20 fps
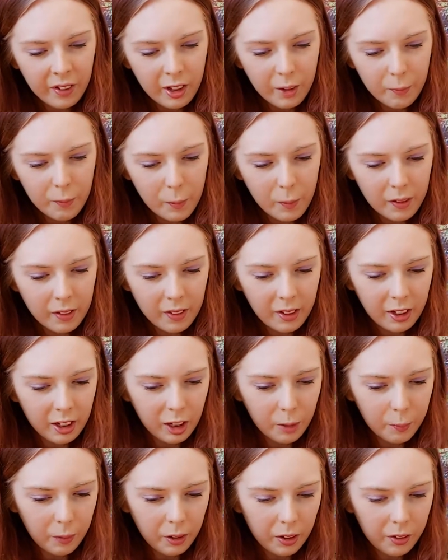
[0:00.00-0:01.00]
Maybe think
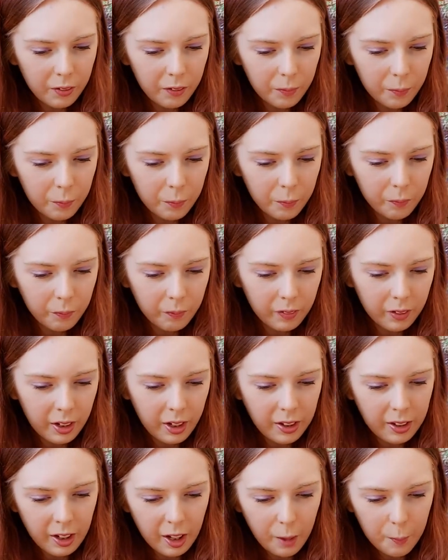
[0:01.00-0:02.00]
about
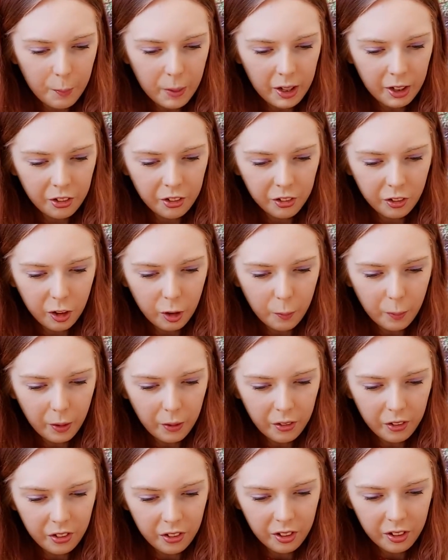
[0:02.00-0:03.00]
either a picture or a
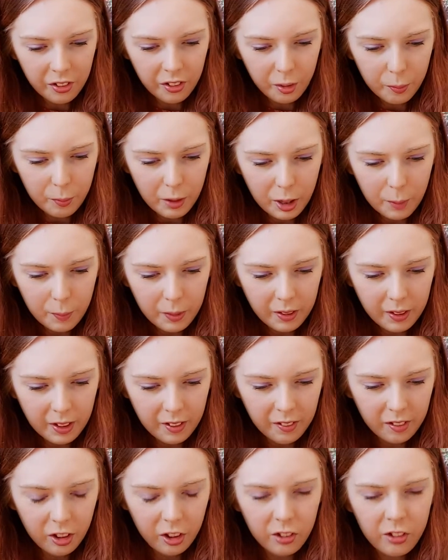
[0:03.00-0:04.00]
poster, so maybe
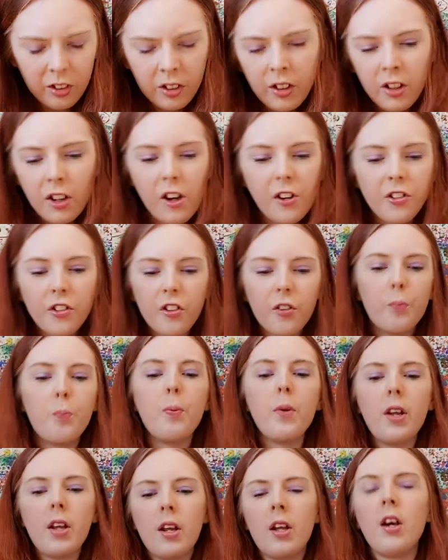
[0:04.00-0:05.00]
this could just
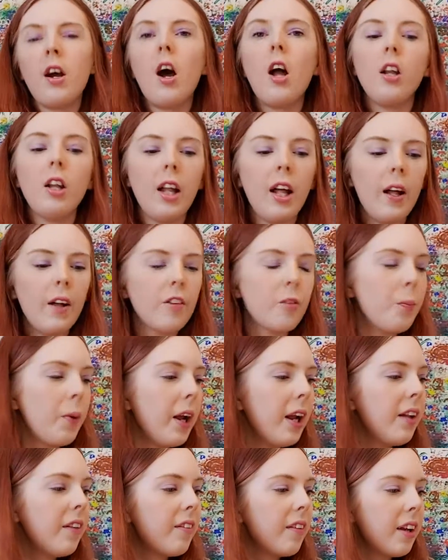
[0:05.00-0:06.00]
be a large
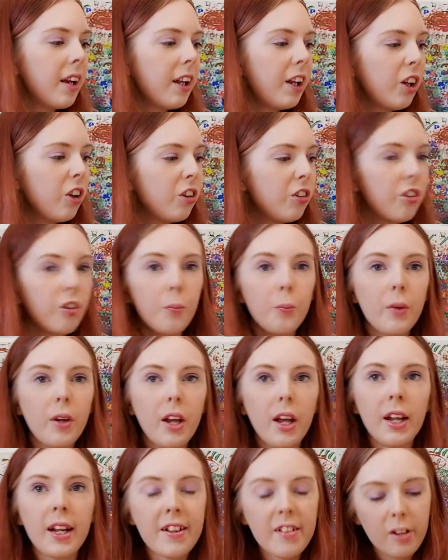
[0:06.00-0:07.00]
painting and it could just be
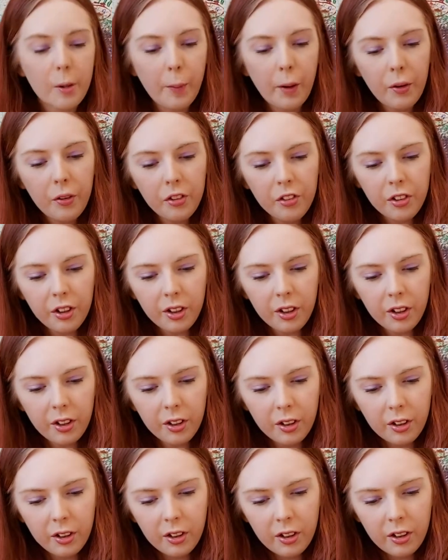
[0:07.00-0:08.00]
an Easter poster.
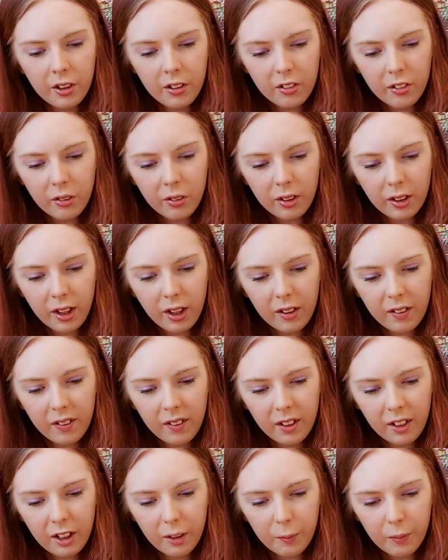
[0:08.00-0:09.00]
So again,
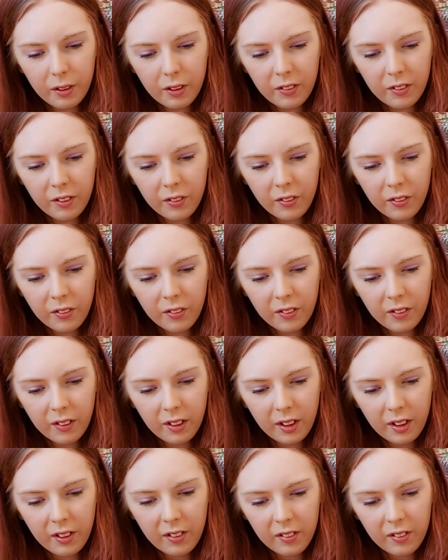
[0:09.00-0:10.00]
think about different
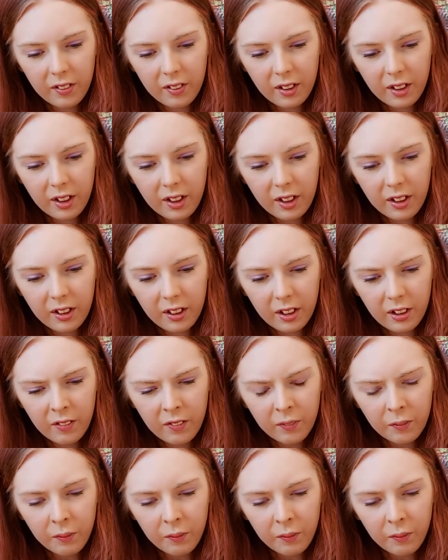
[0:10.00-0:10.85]
things that you can do.